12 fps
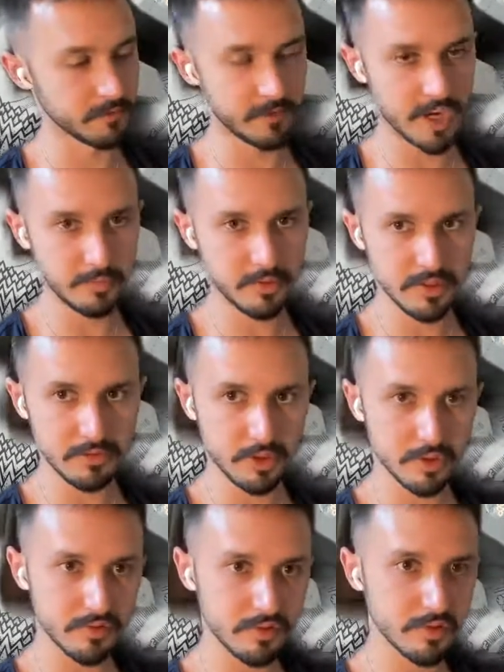farmer
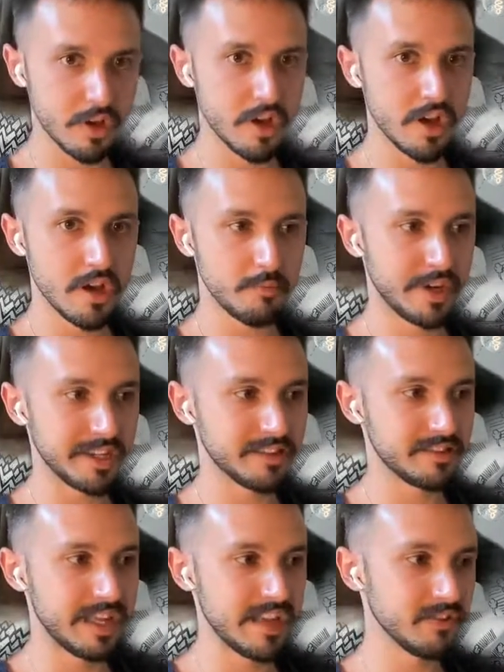rewards, but
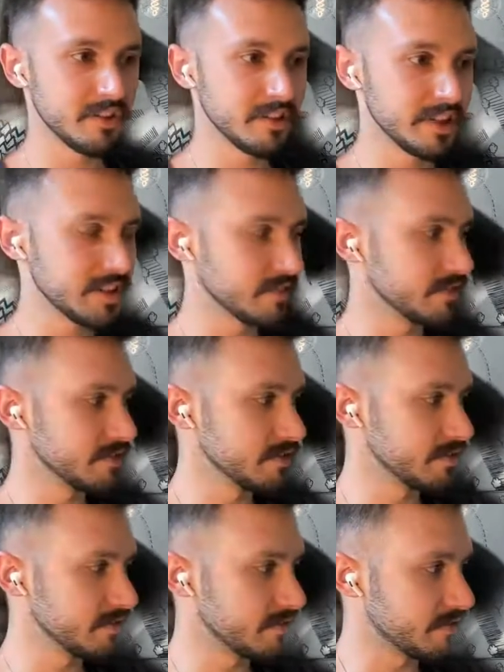they will not
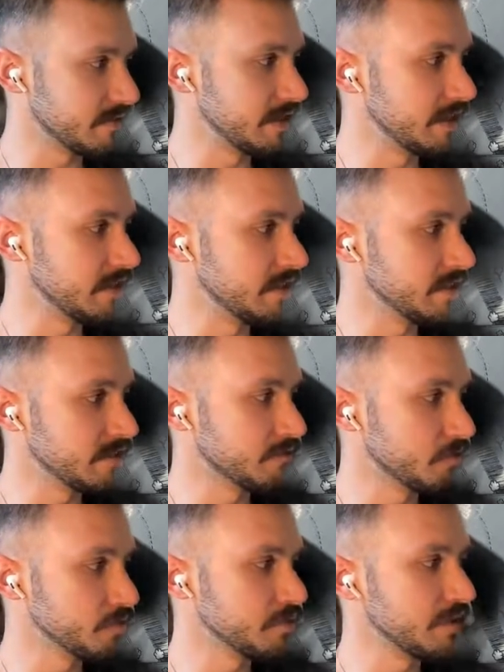see
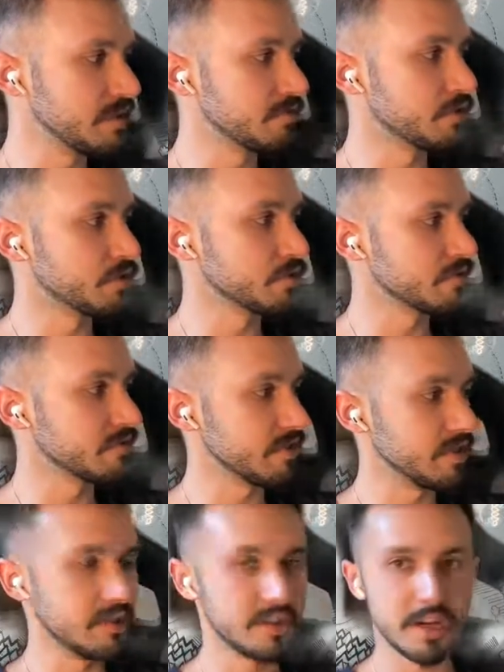voting rewards
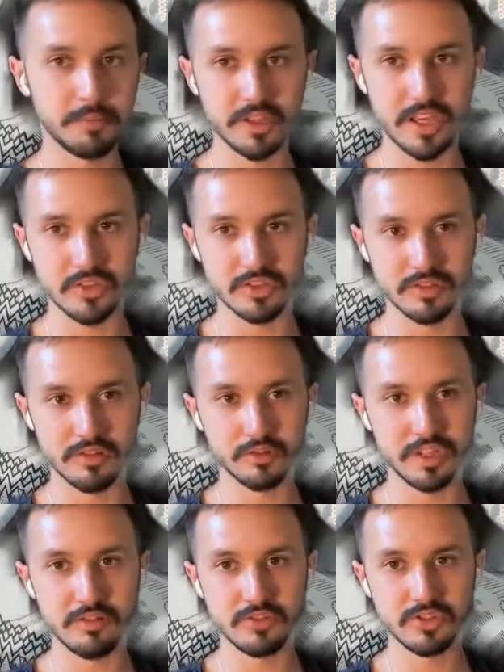in the application.
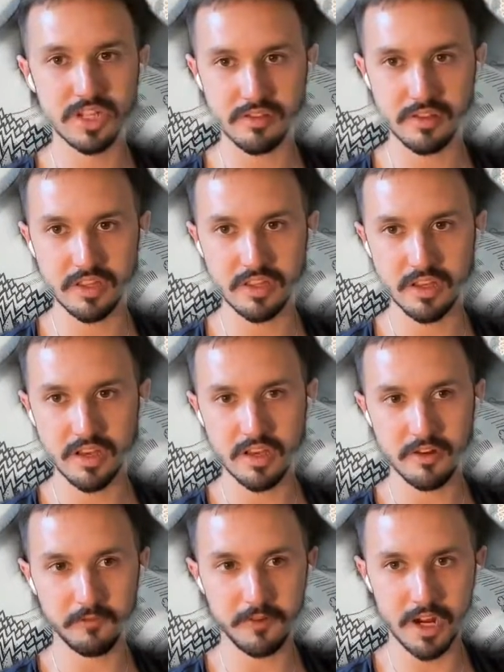So they will just see
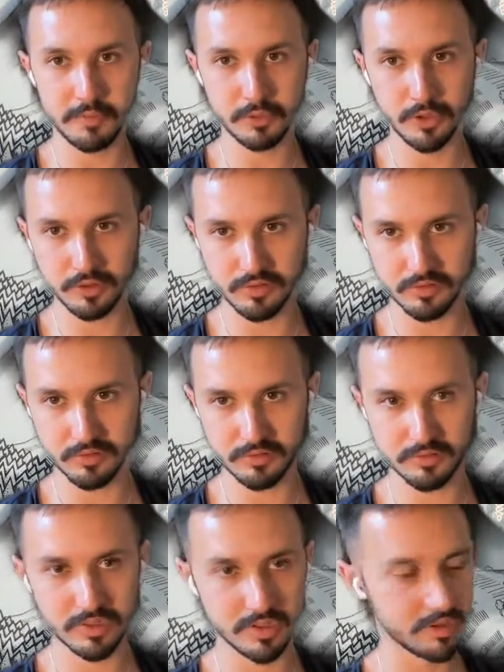farm blocks
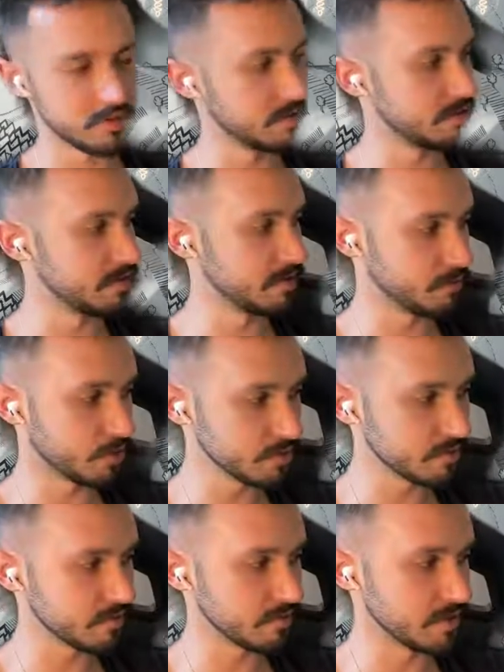
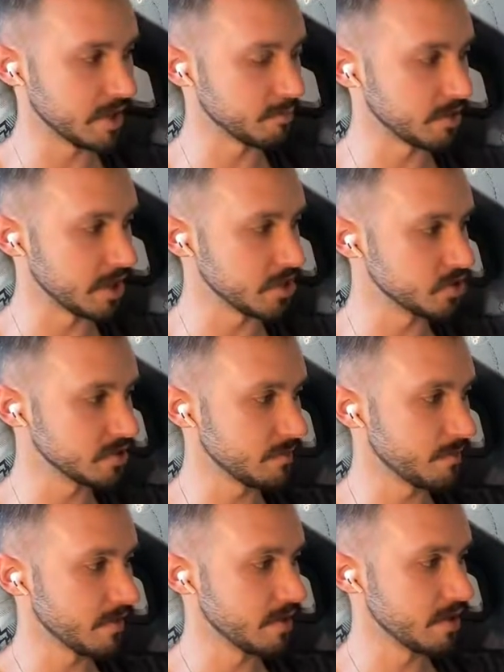rewards in the application.